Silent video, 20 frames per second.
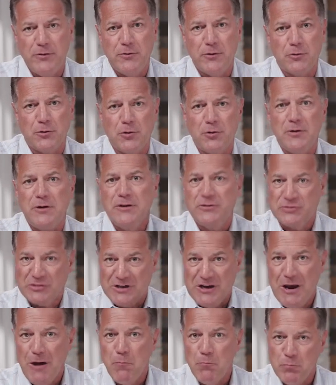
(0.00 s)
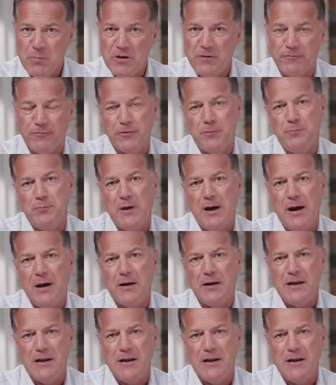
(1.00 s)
The Lord has kept me from that.